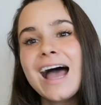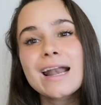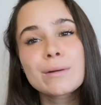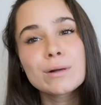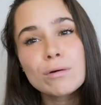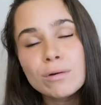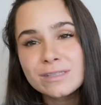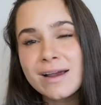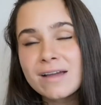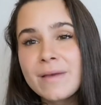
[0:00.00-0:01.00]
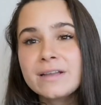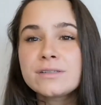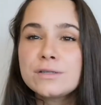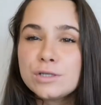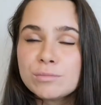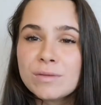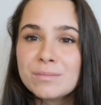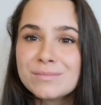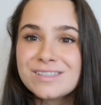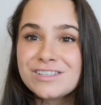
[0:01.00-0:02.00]
And I would always recommend new
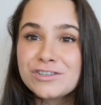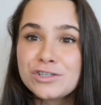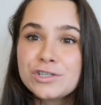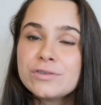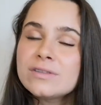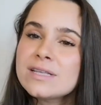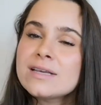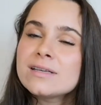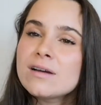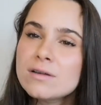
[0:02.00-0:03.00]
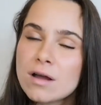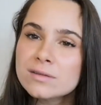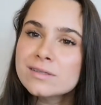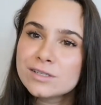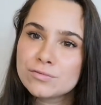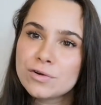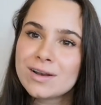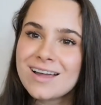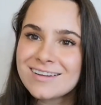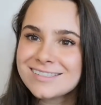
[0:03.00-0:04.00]
mums to choose the
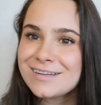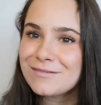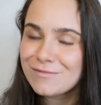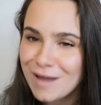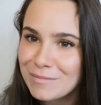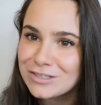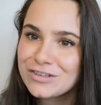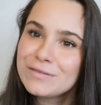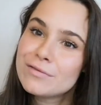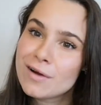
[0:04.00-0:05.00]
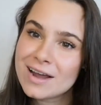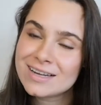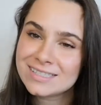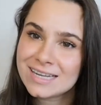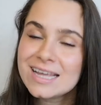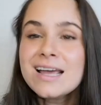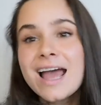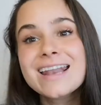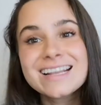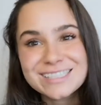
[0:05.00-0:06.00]
non-steroidal anti-inflammatory variety,
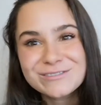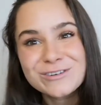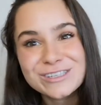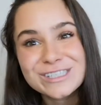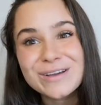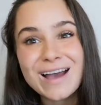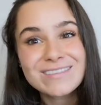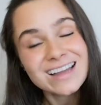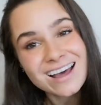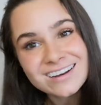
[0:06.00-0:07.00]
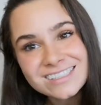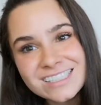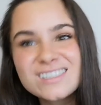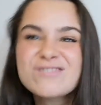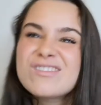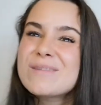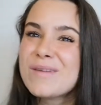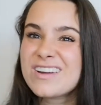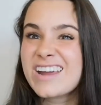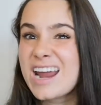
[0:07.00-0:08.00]
unless of course you have an allergy, so run it
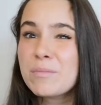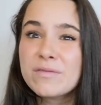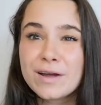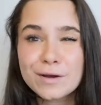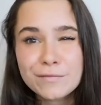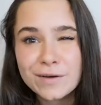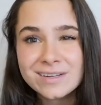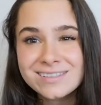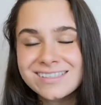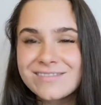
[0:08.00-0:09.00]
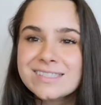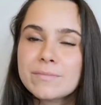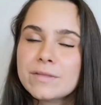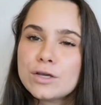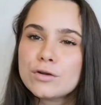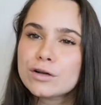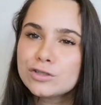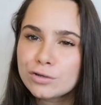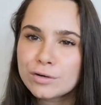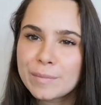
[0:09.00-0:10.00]
by your care provider first if it's something you're not
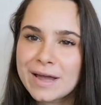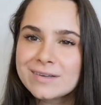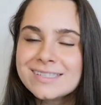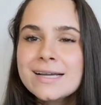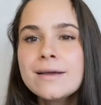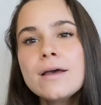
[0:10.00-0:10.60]
sure about.